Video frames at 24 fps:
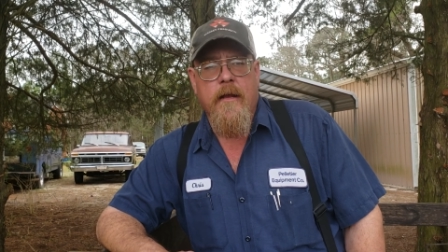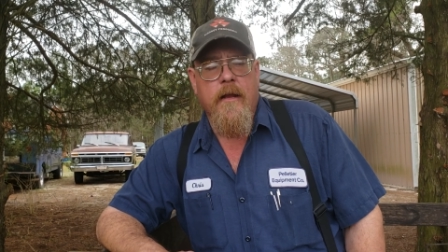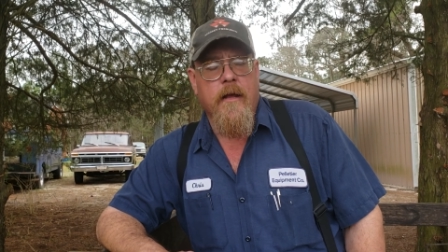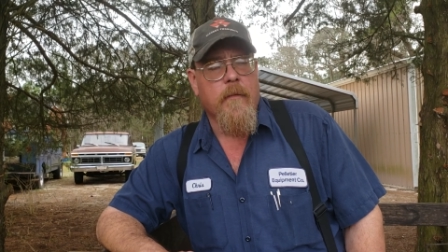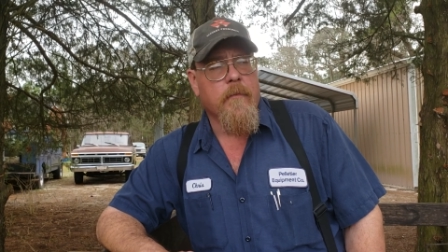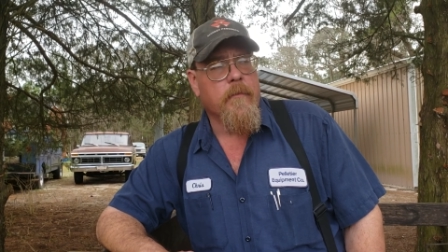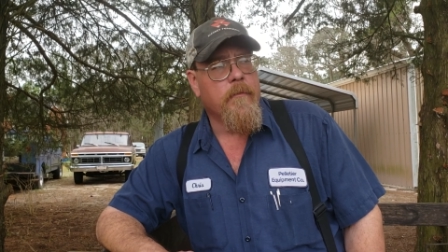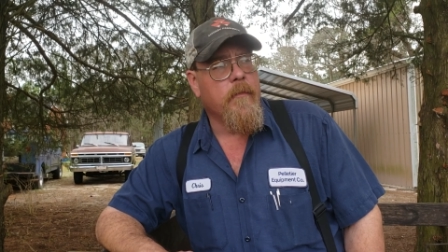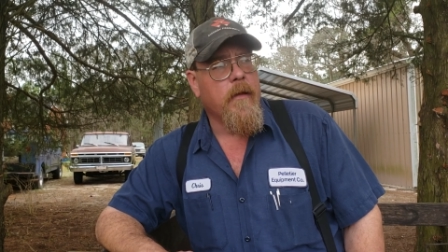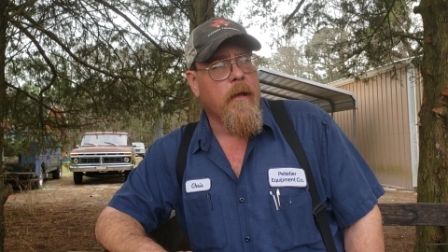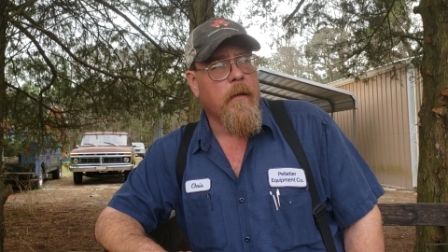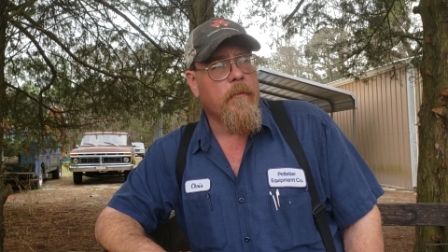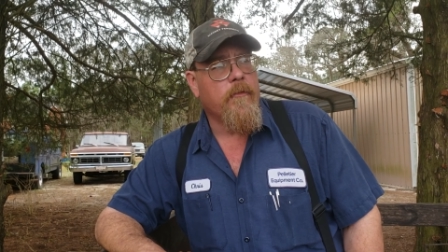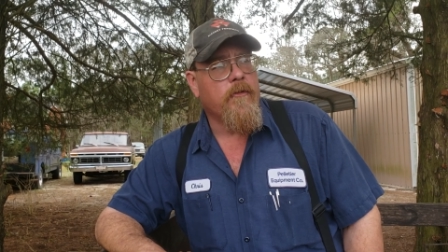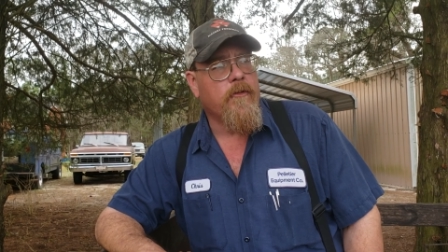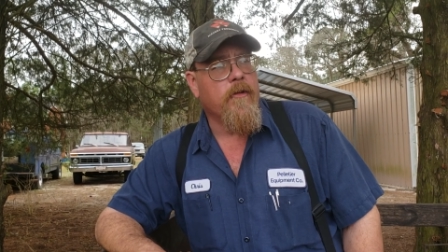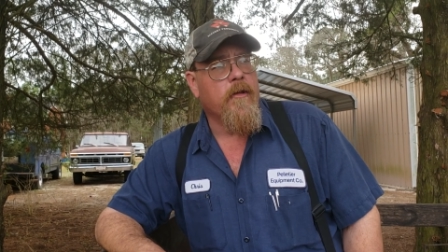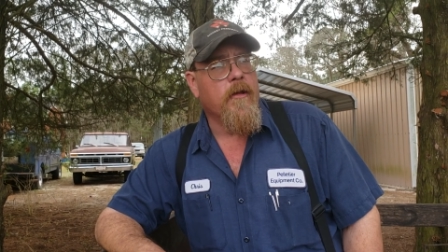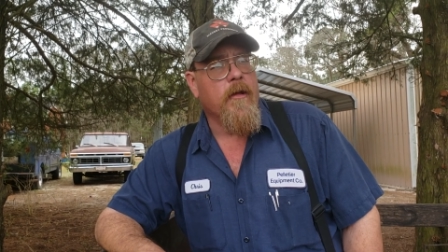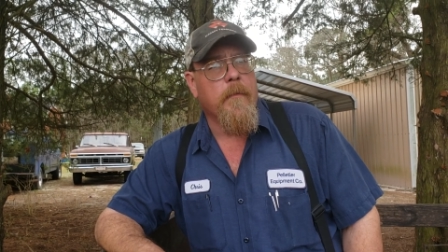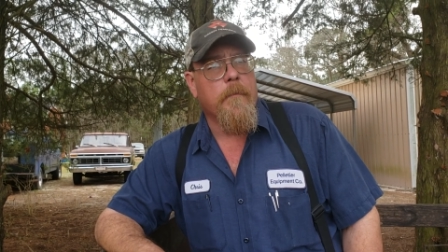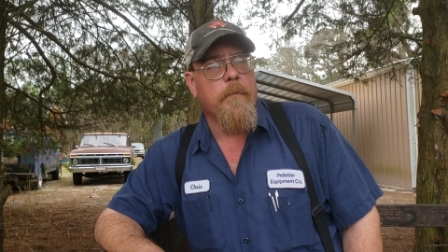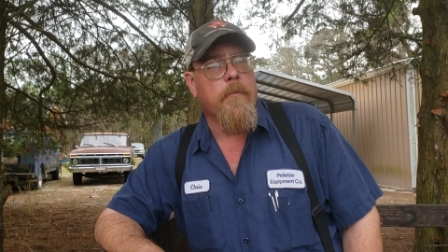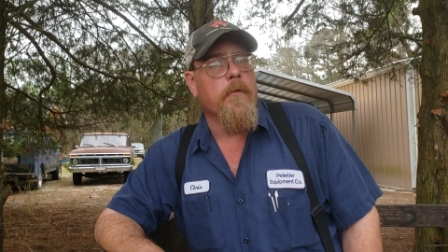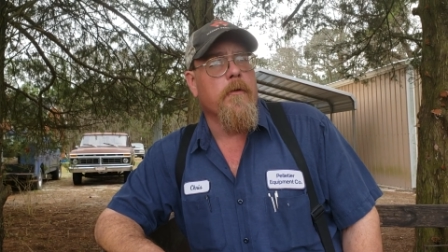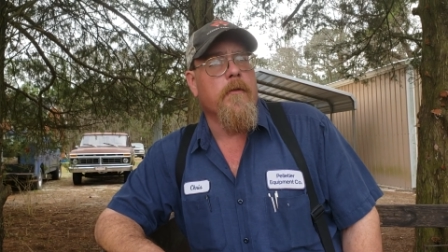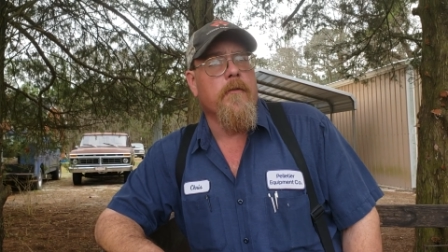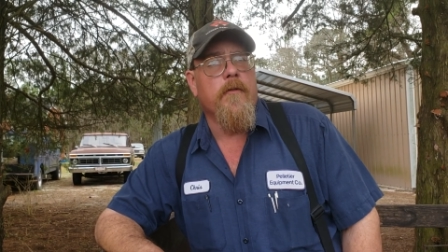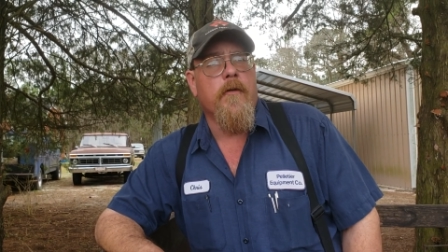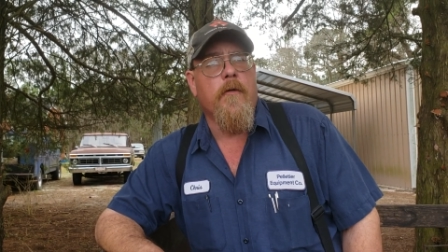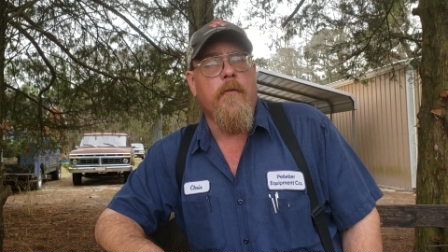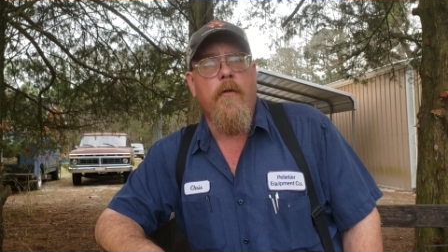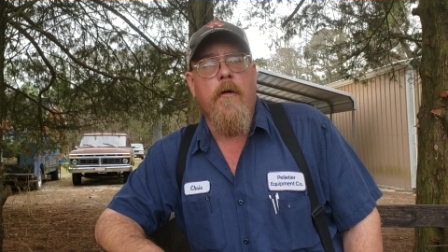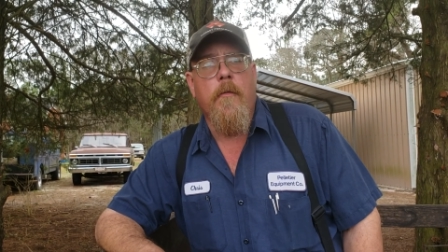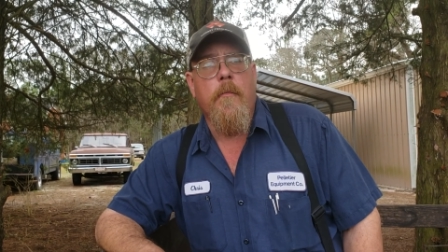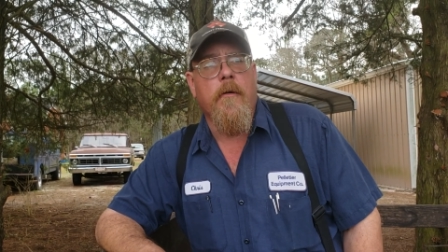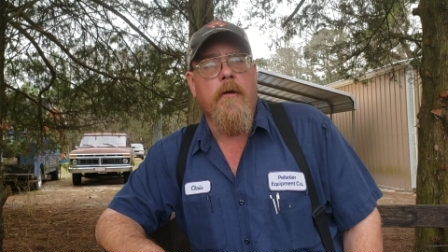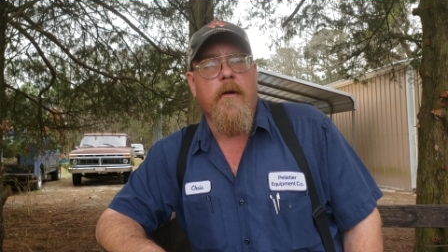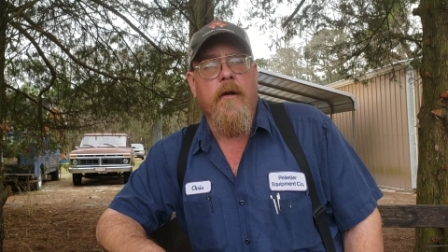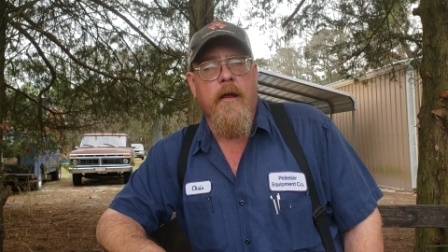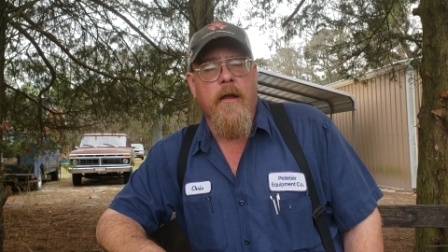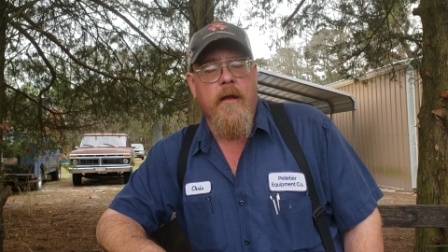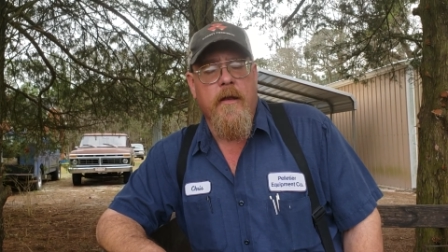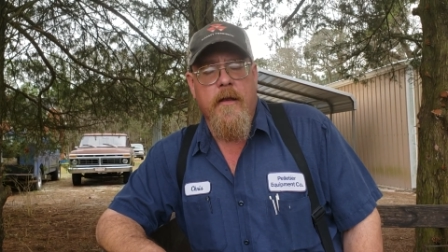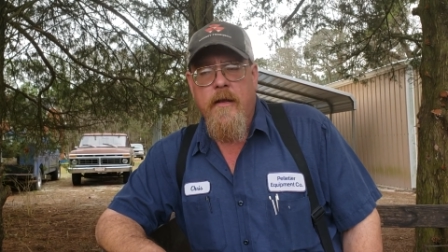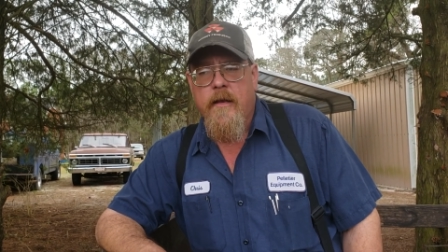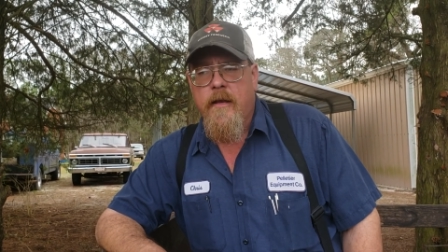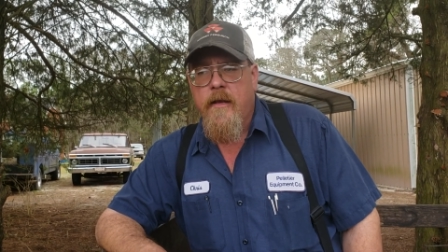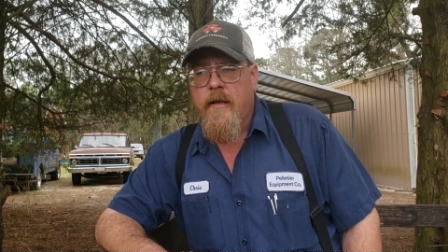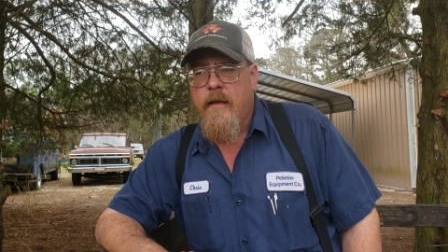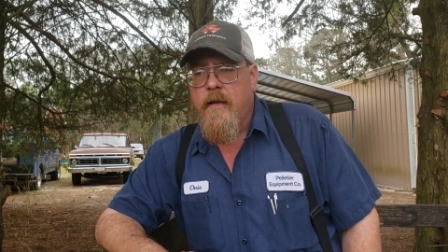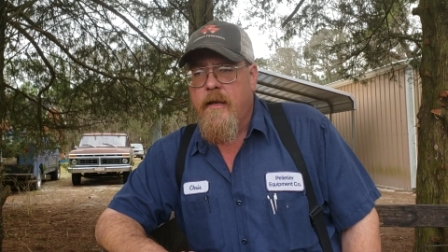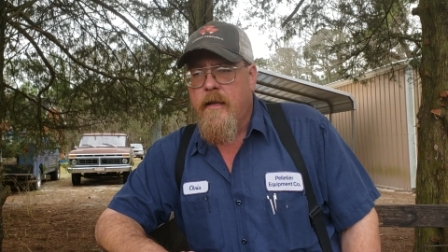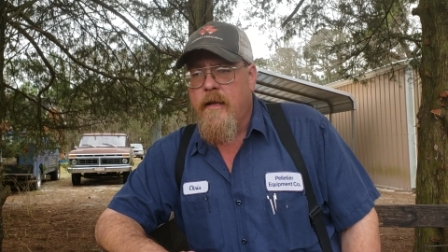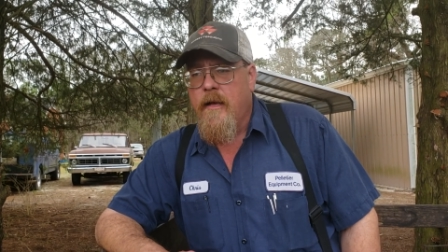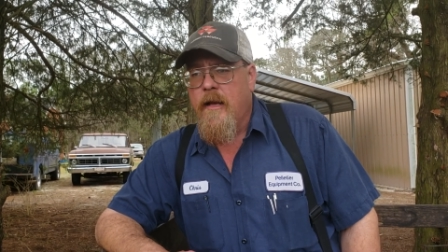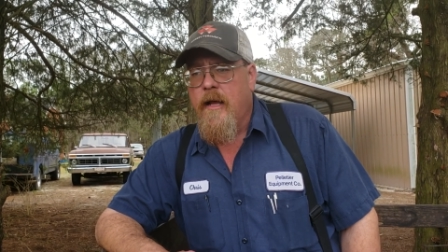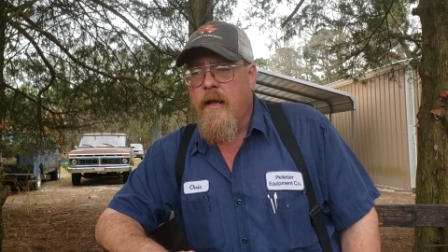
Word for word: I'm I'm still improving on what my granddaddy did.